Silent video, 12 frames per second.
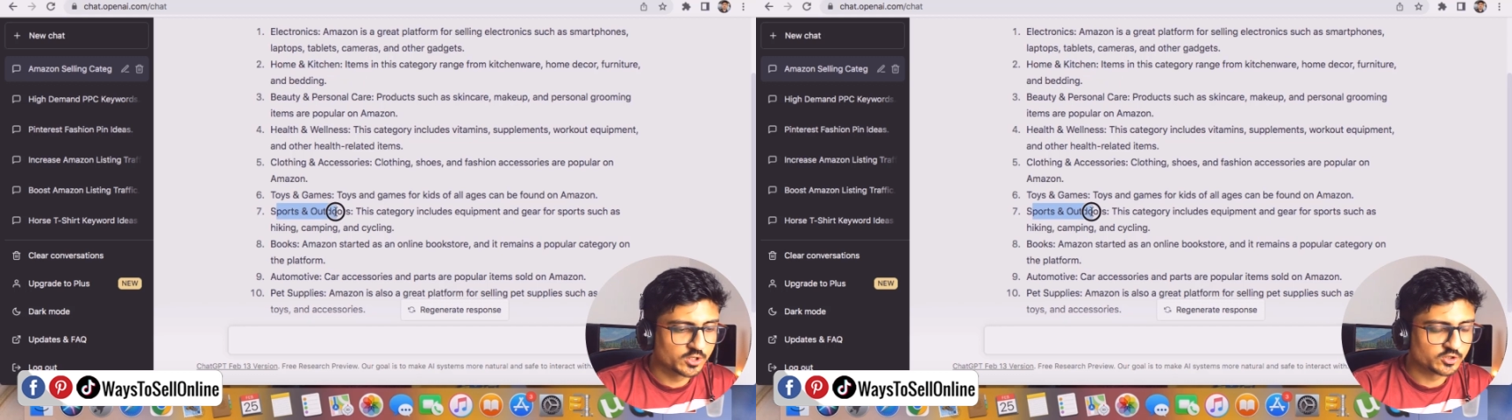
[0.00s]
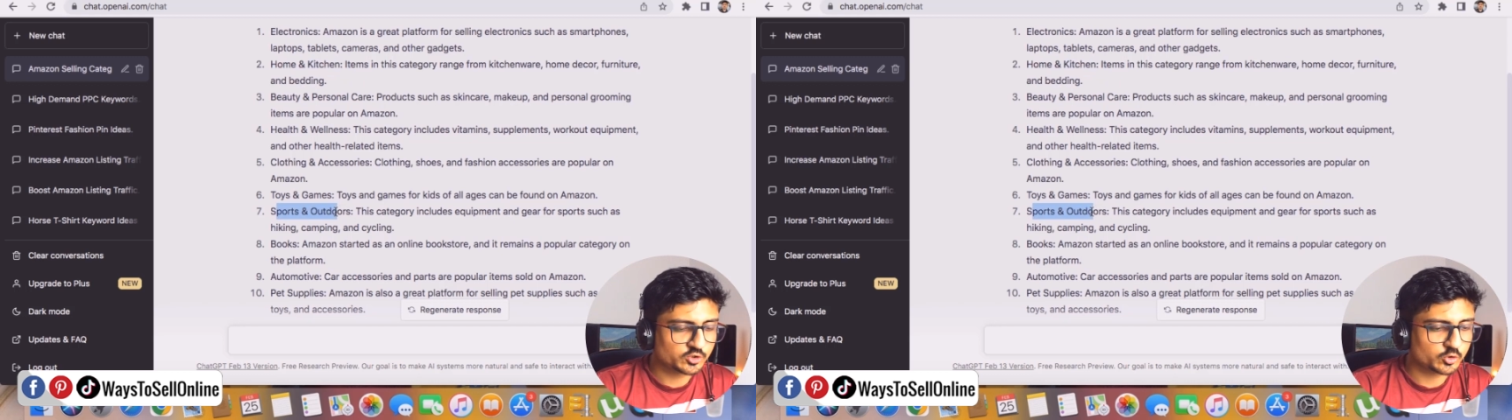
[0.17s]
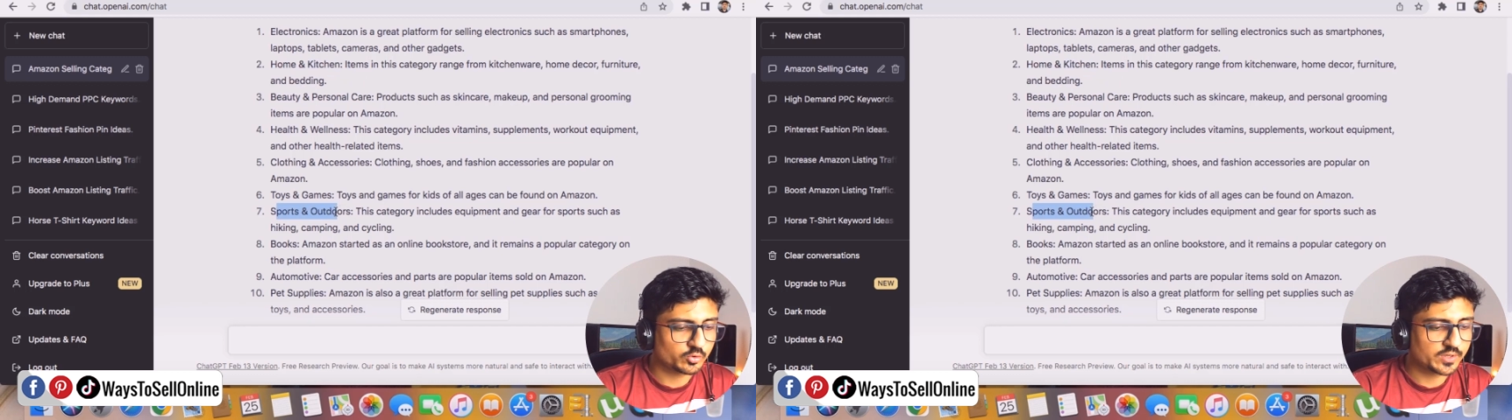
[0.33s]

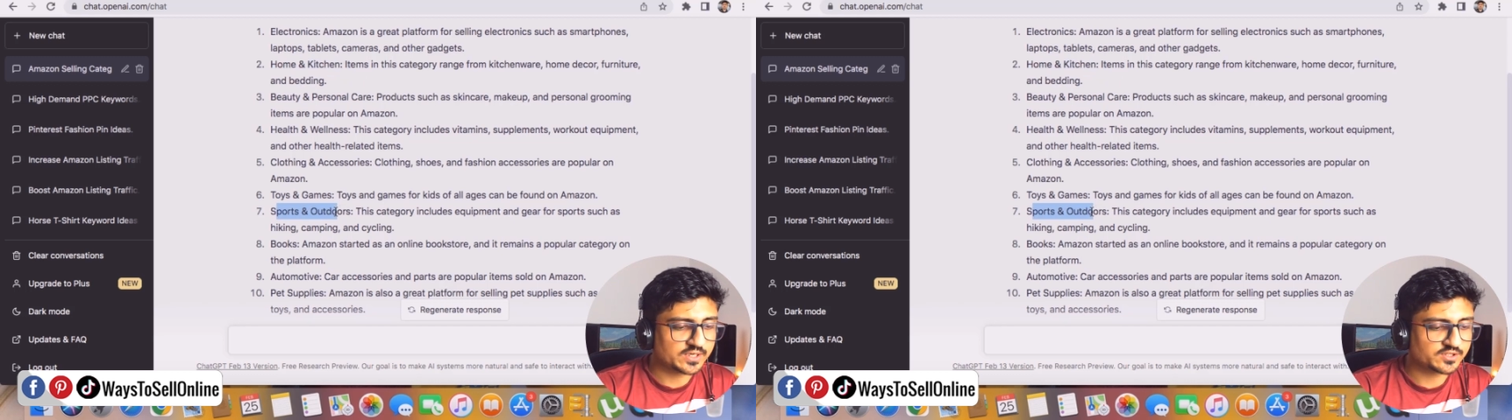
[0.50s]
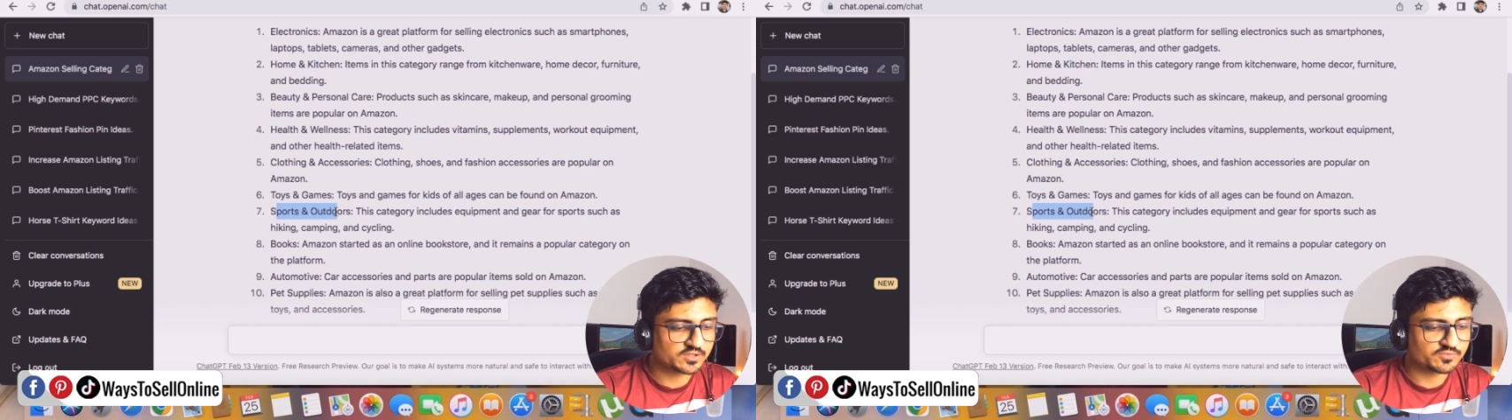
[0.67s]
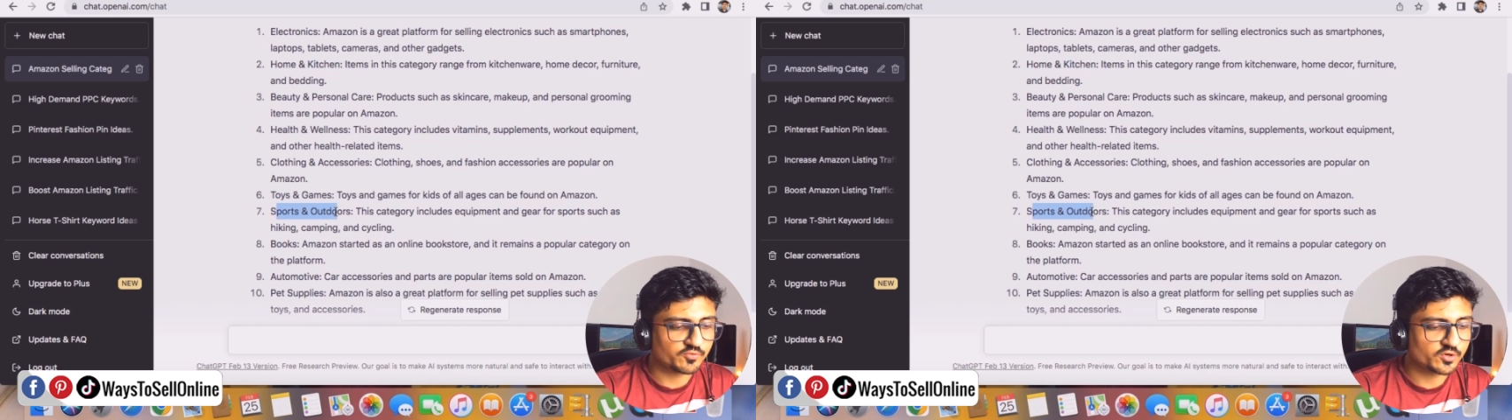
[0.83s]
So let's
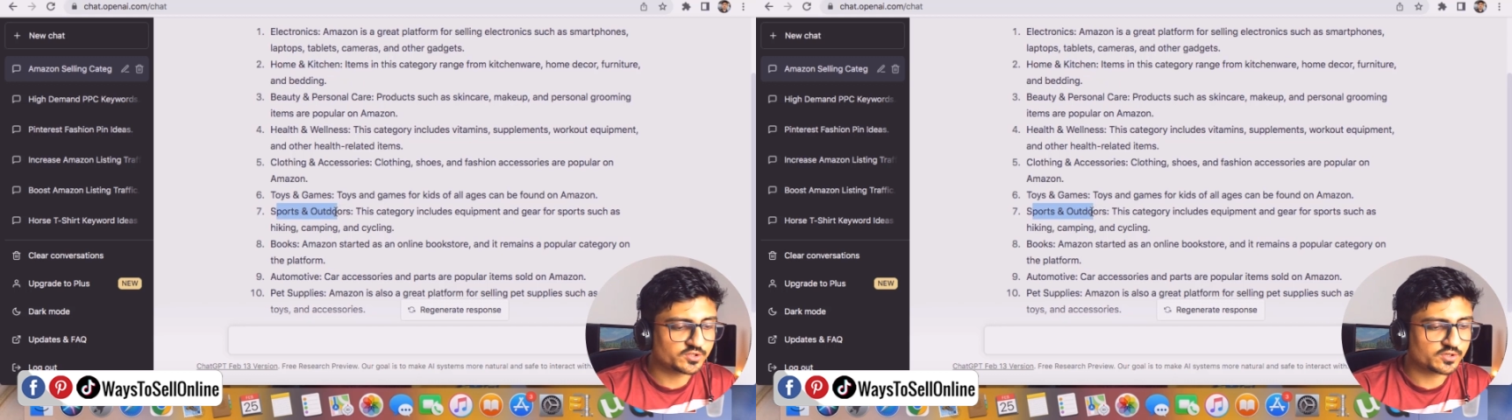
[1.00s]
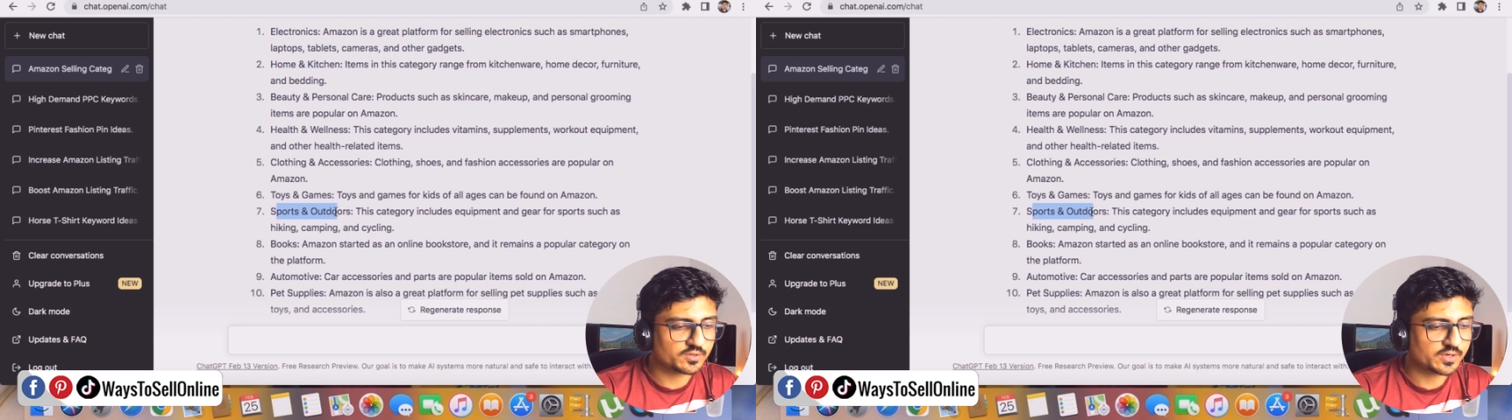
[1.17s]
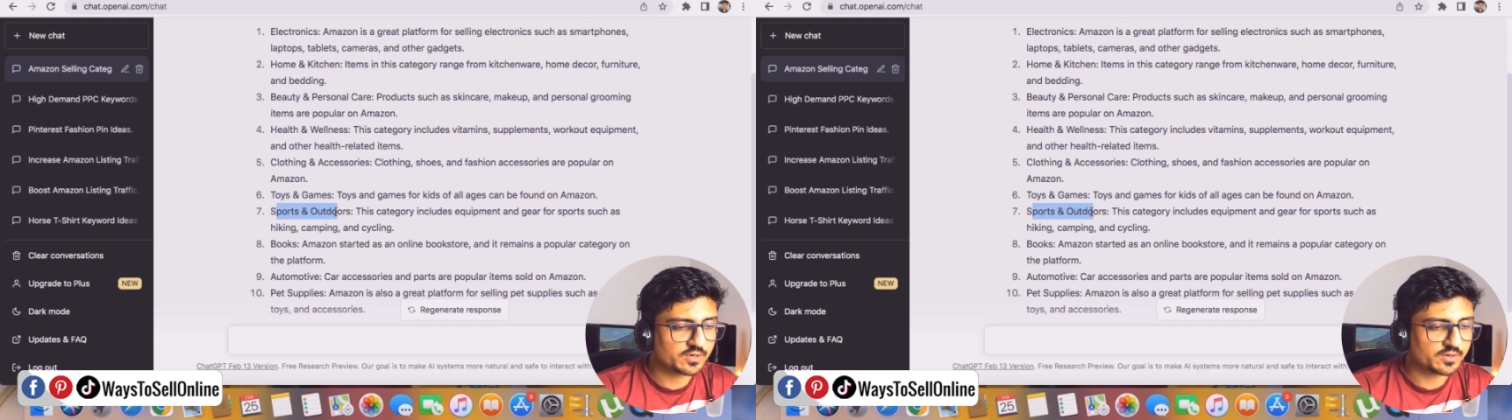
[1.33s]
just
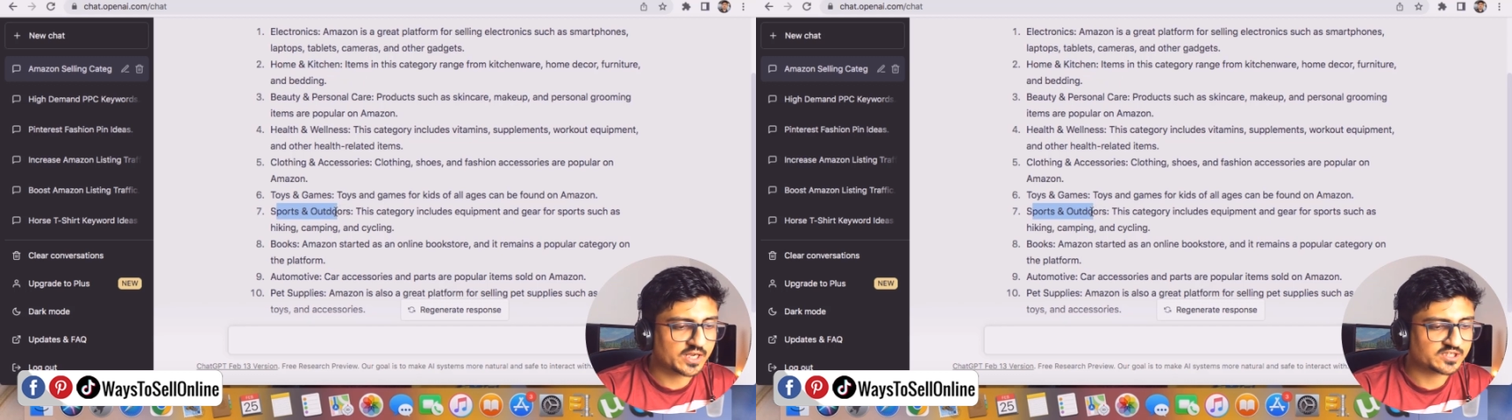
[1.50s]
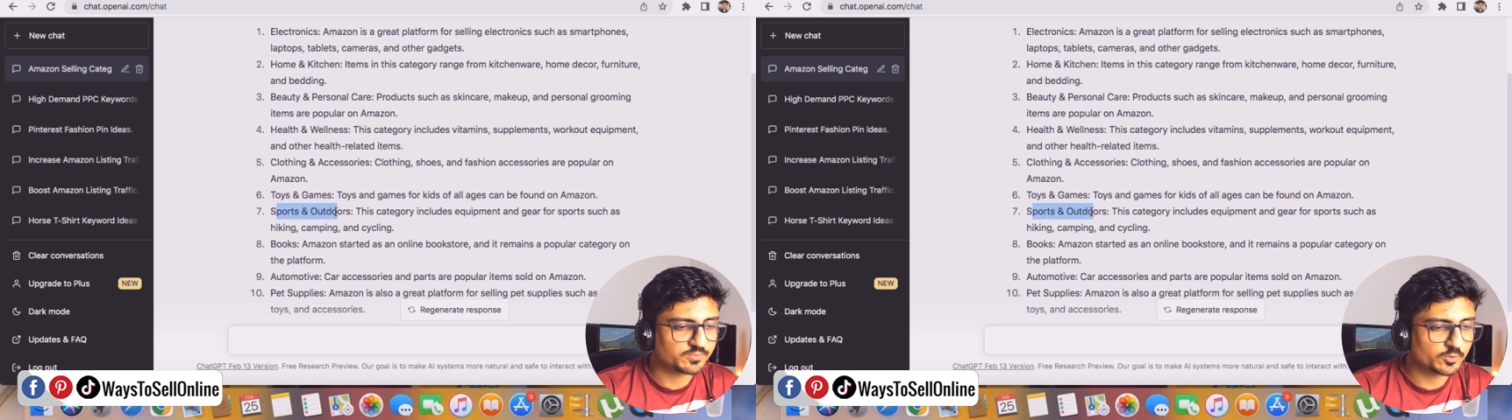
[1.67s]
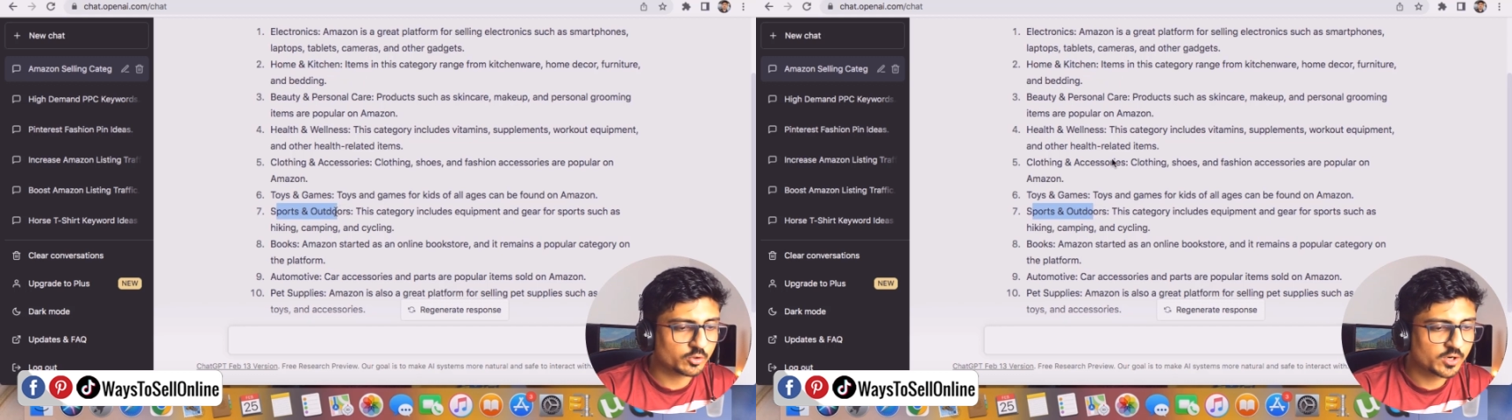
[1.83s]
further uh,
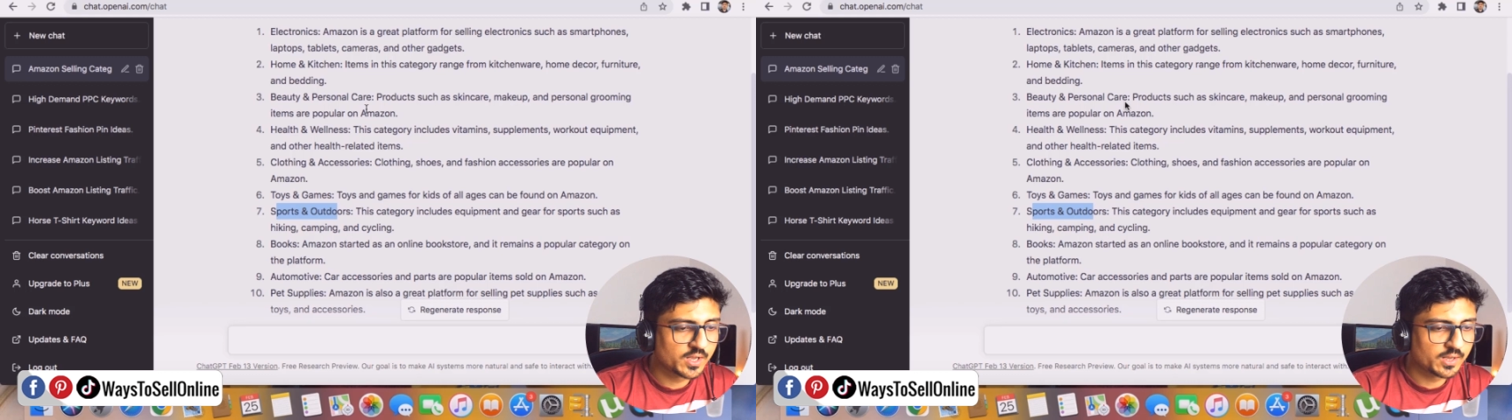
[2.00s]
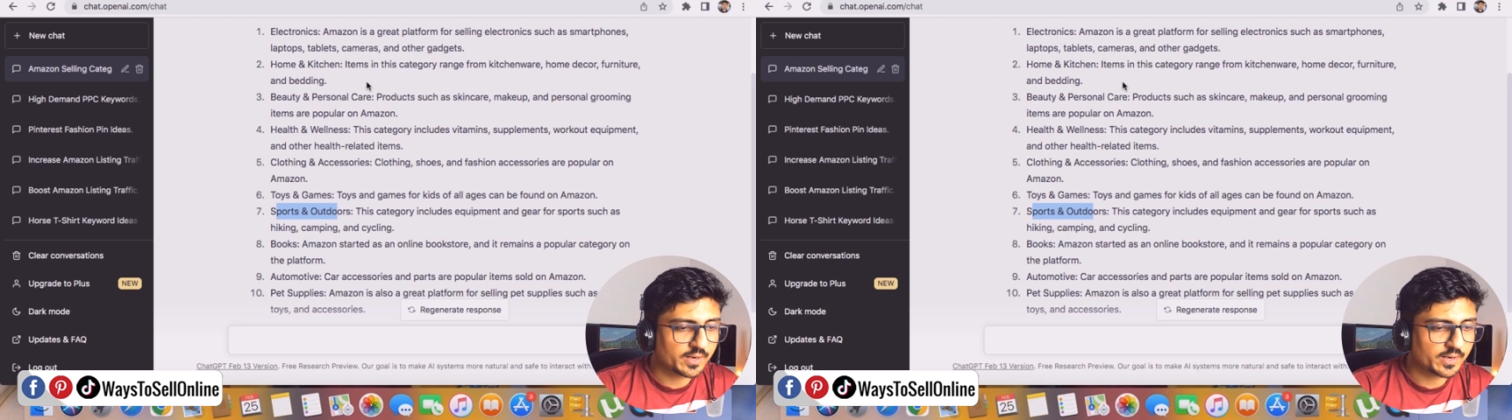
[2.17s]
explore.